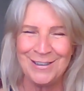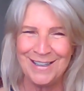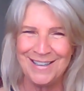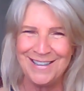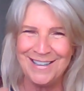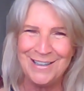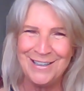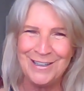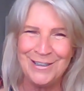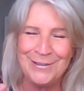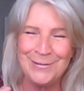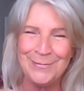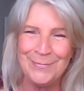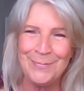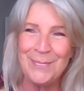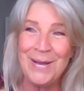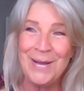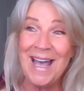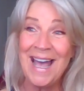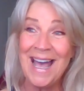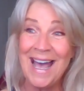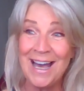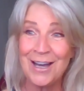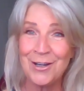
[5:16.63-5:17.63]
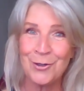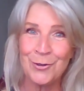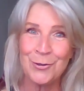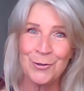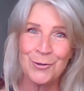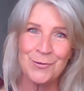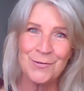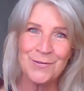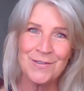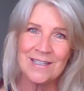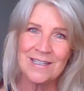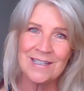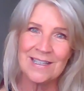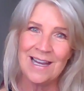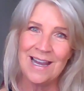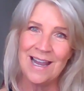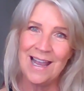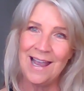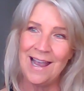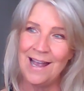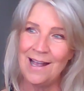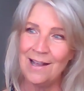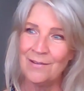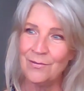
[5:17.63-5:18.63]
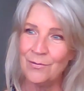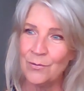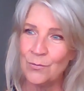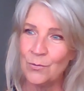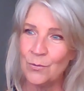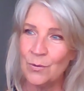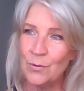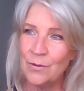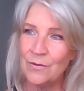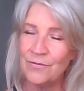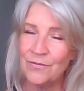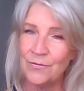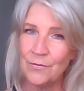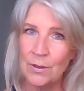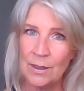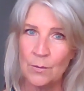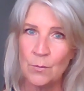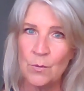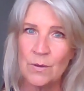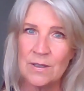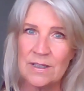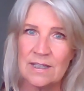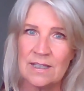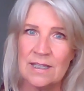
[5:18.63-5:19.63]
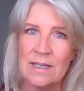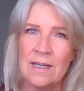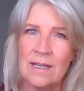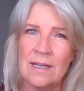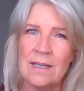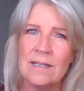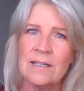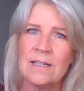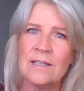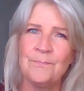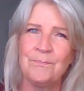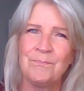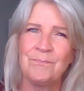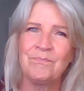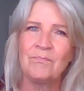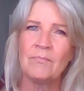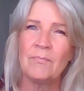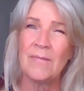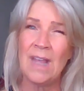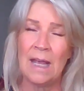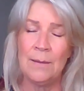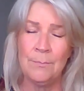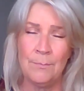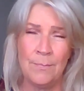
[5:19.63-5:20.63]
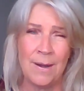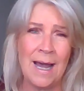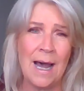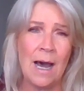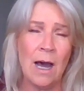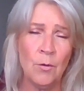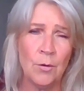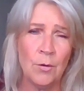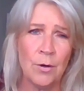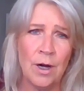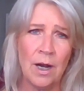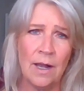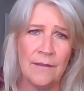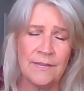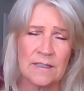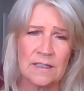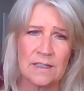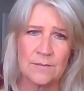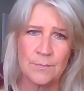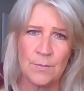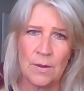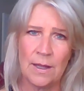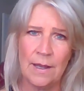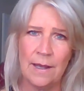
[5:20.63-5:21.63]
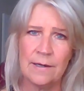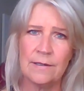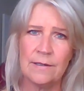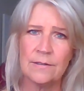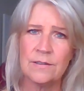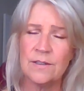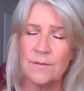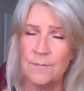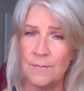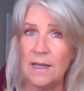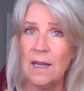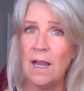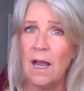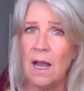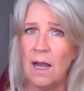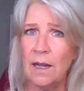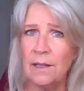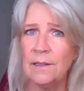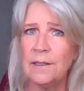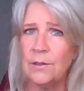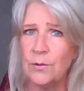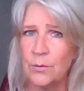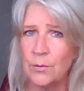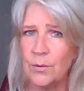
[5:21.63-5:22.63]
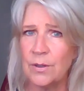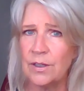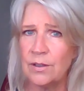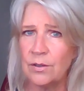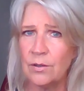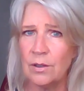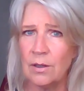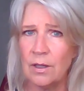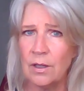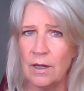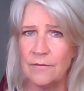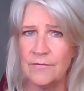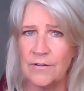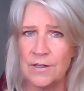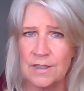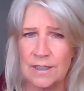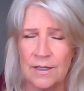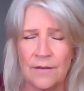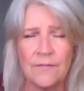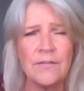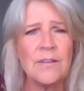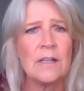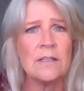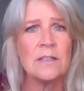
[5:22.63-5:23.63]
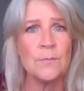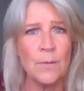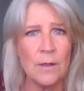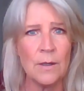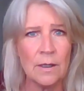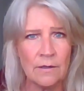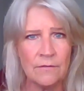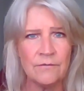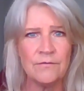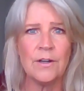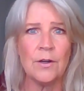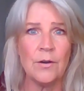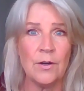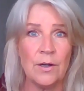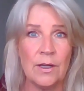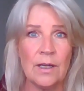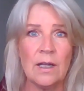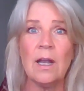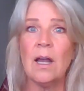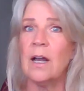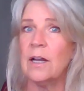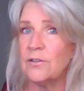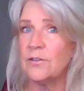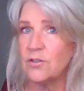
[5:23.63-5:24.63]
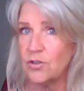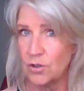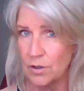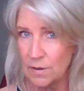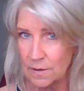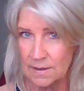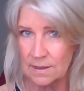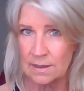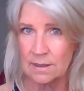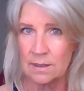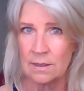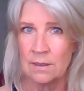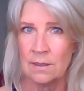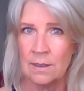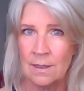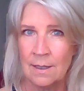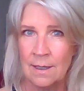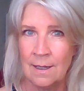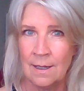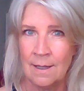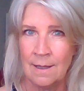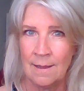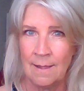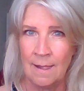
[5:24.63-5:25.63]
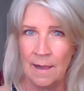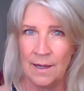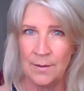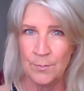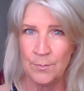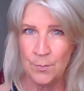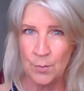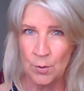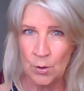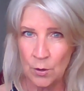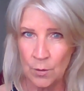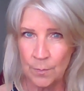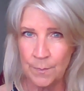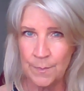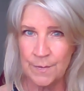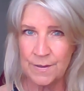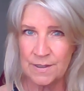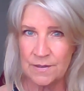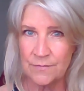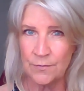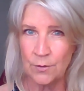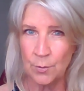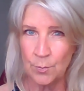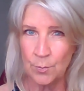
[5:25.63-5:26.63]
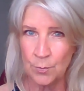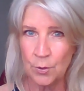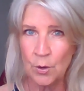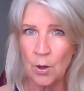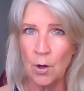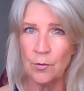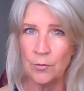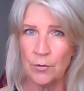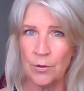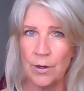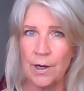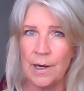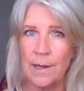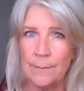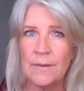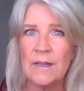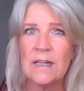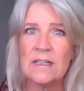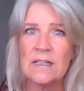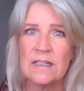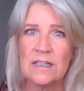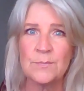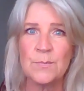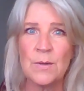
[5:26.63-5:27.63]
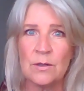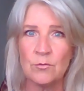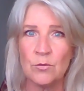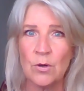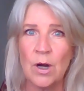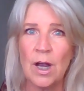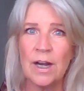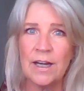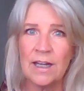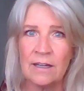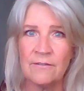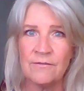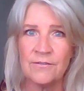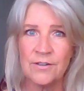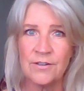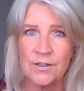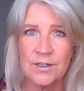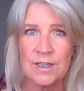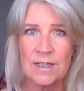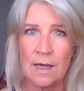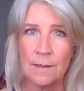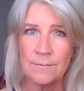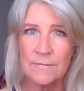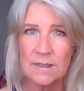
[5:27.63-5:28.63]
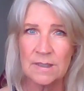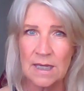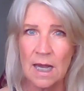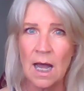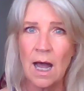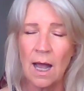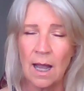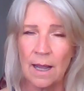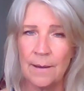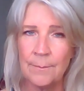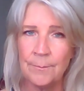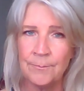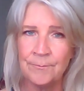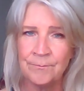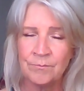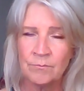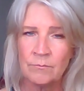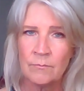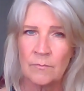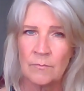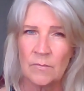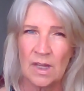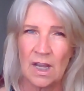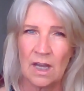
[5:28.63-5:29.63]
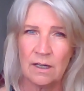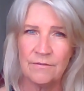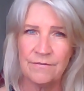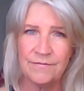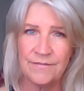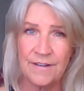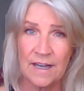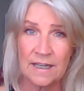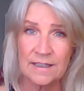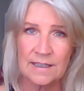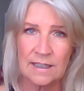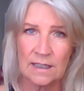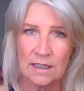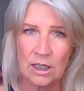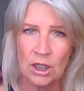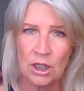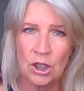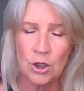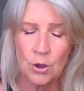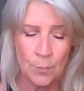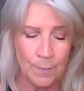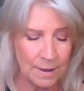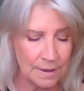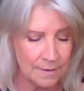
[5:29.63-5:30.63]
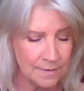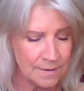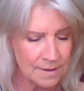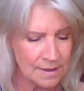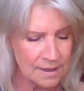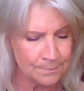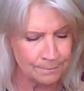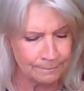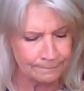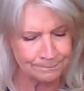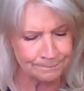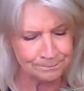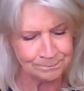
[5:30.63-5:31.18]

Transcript: uh, patterns and through the frequencies and power on this planet to be highly critical of ourselves. That's been a very conscious and purposeful program that's been running for some time and affecting humans.